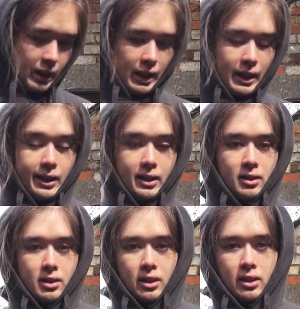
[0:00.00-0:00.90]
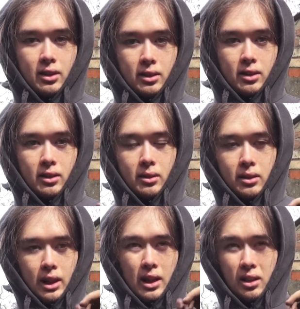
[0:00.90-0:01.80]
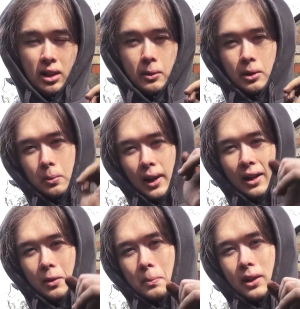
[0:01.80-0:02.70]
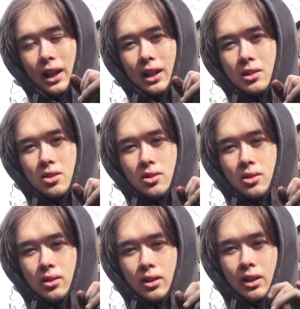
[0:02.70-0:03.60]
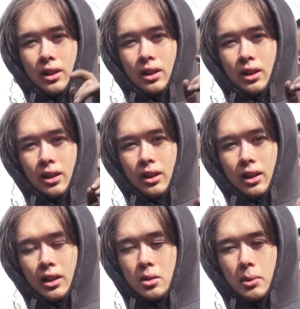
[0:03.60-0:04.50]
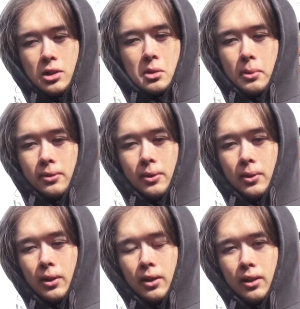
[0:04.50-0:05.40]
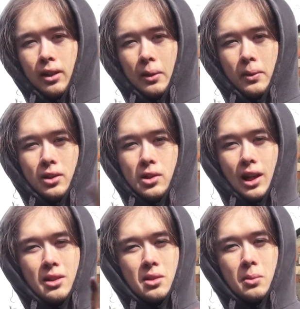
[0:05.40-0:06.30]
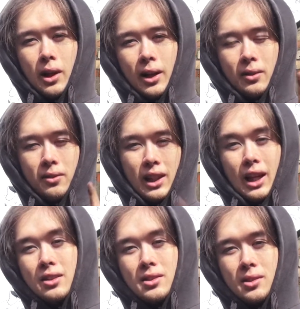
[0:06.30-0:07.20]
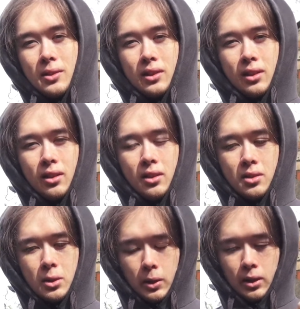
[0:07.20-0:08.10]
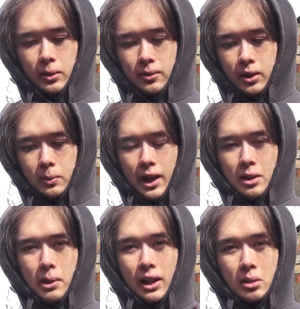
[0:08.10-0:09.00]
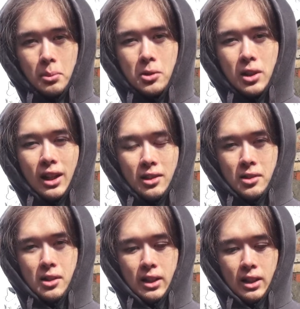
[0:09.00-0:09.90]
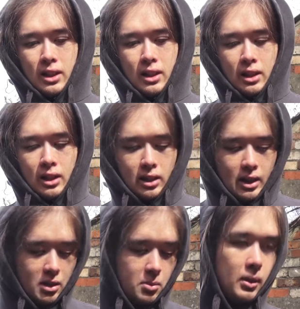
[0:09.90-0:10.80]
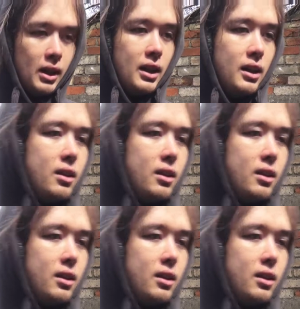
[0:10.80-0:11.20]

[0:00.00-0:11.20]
and then I want to wire up the gauges. As I mentioned before, I want to change the wiring of the gauges that are in the car. So currently we've got a wideband boost gauge. That's why